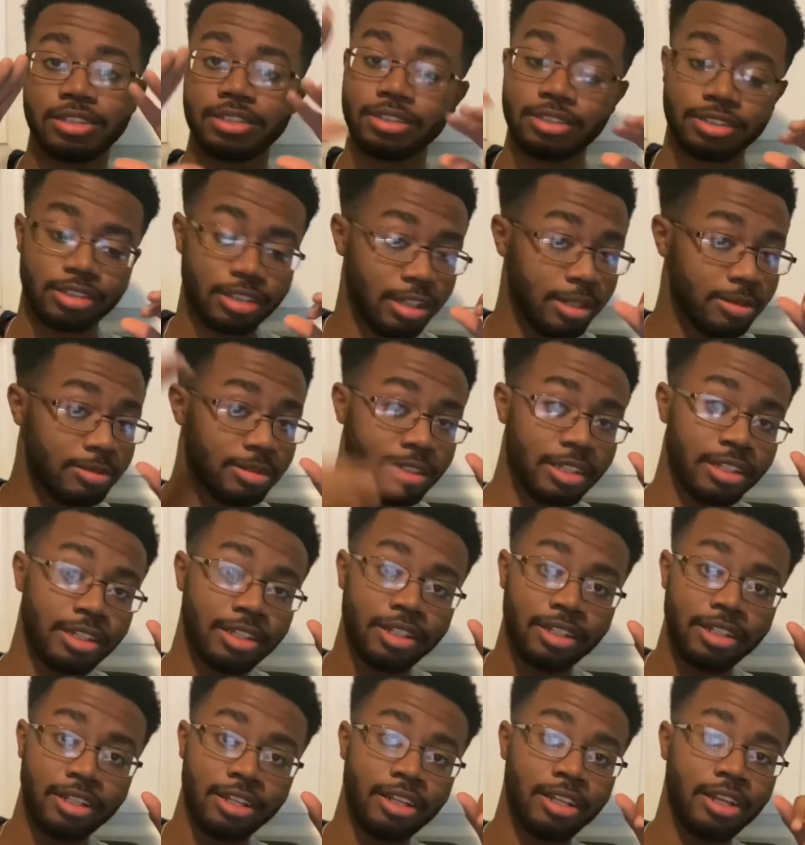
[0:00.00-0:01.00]
You know what I'm saying?
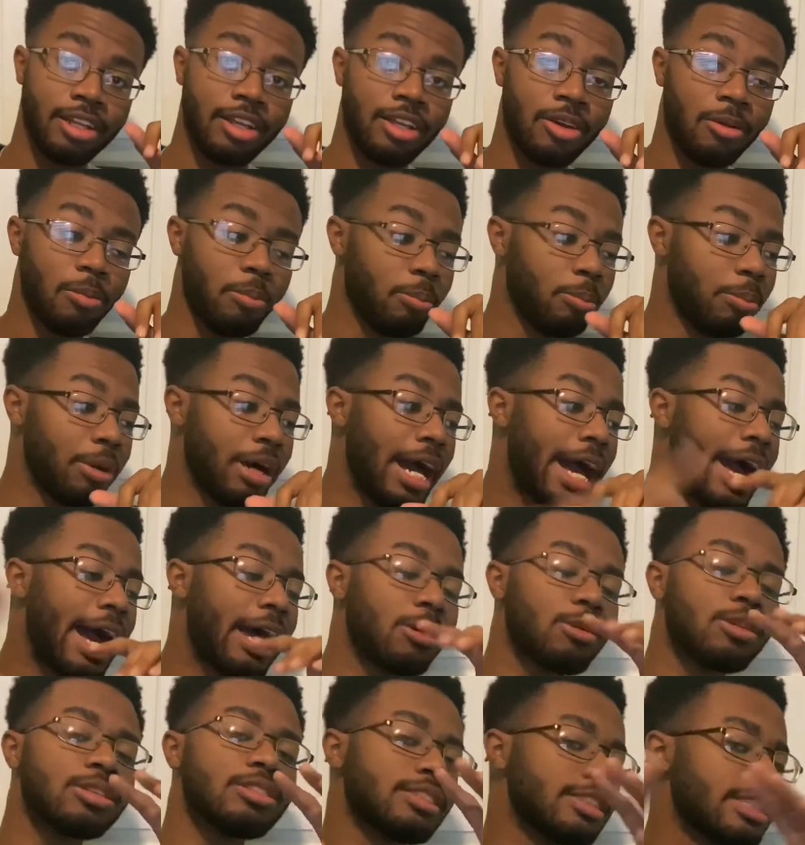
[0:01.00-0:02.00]
But I
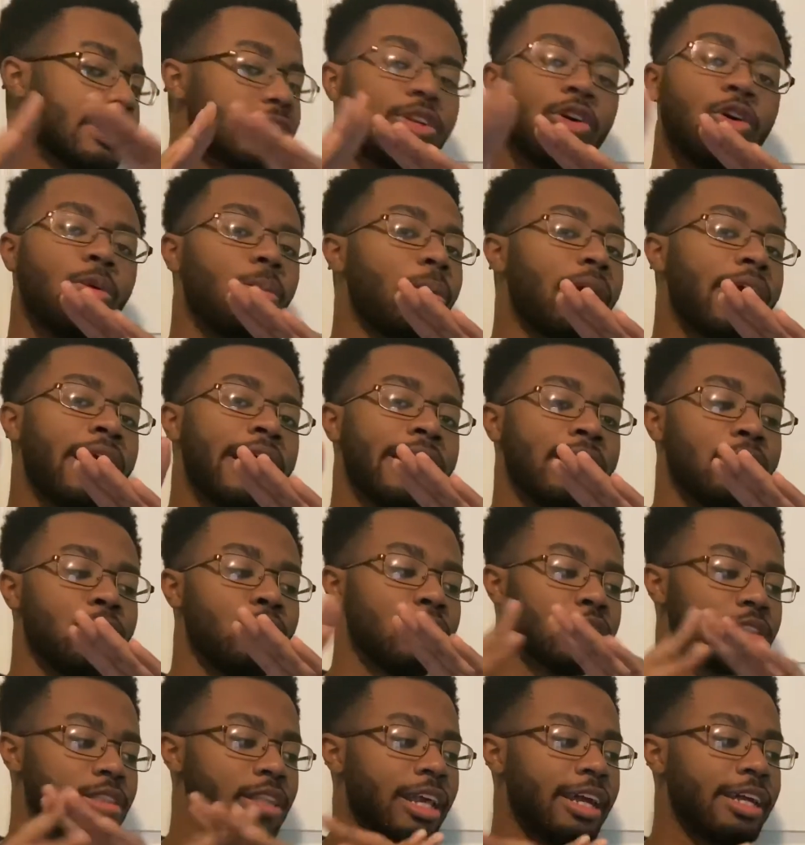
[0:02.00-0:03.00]
don't see nobody
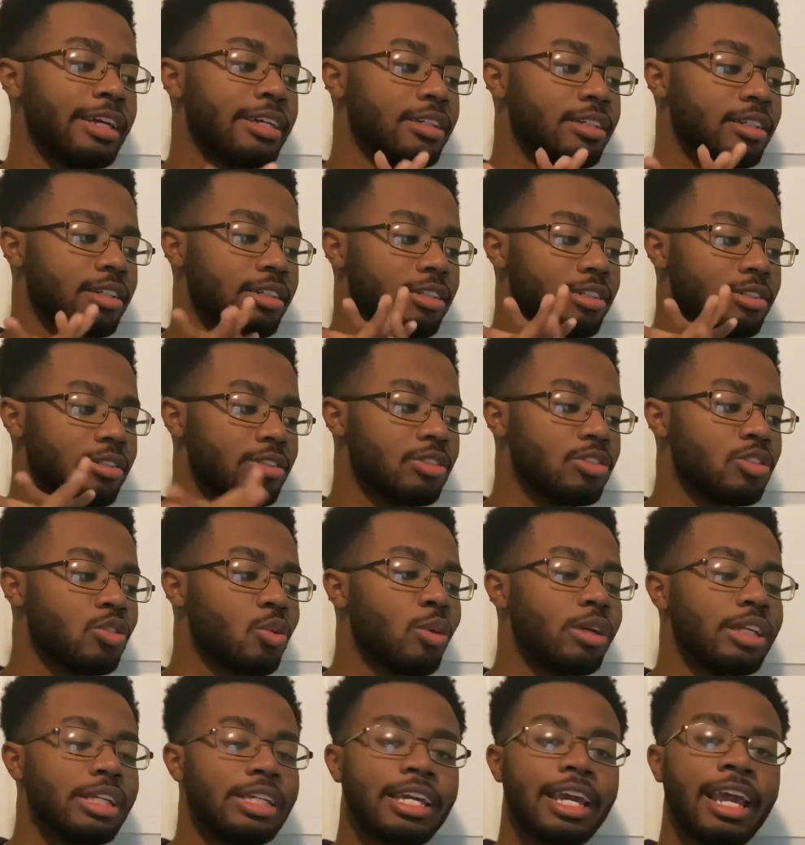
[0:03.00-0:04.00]
who's like
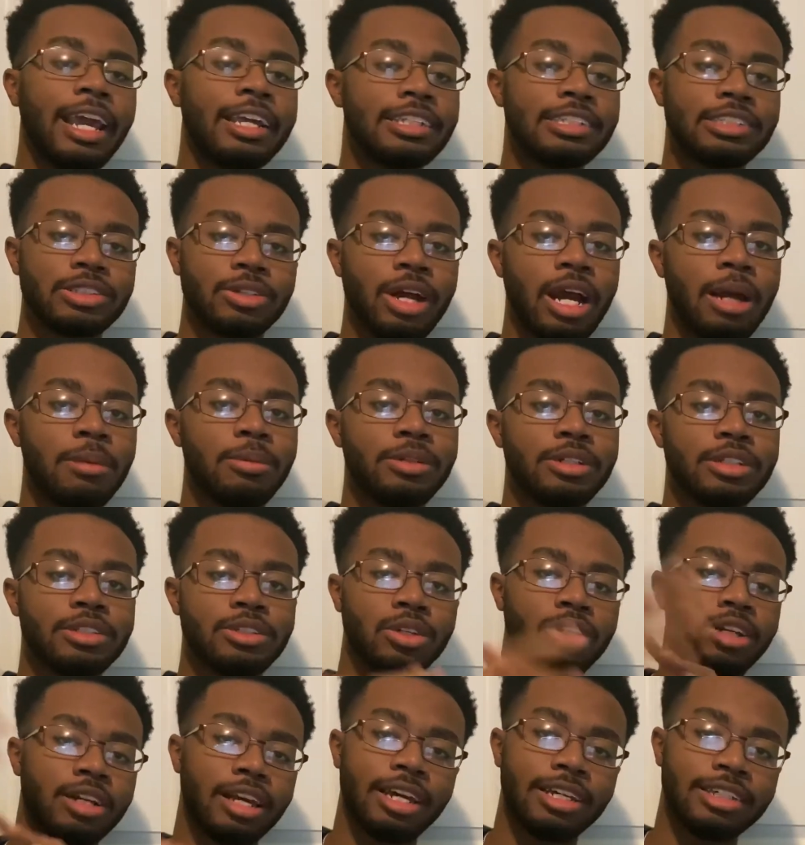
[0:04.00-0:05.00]
20,000 subscribers or
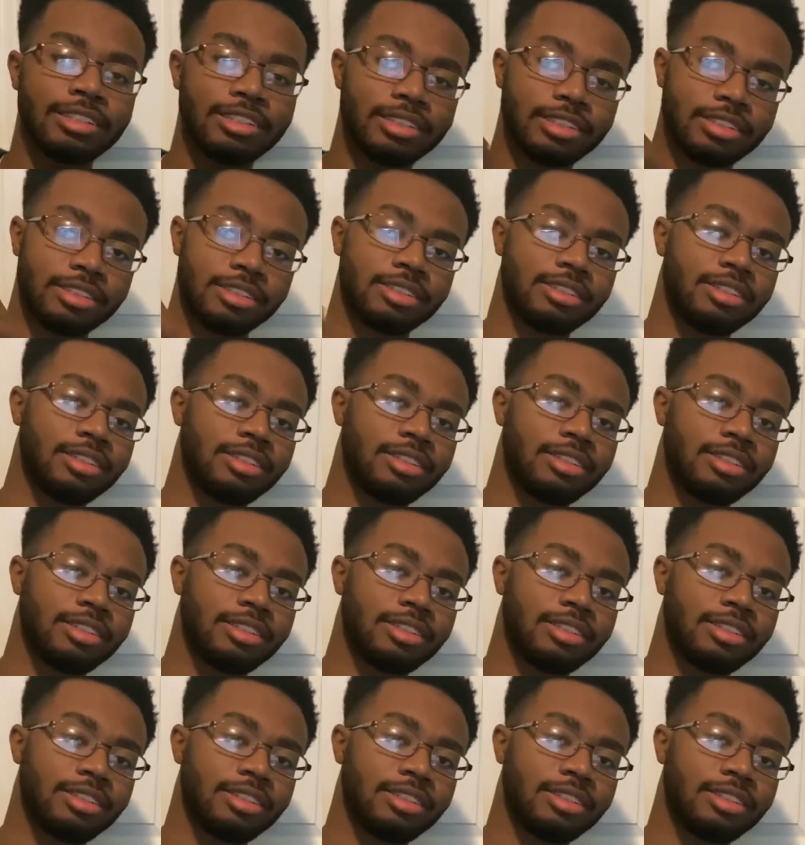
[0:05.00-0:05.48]
less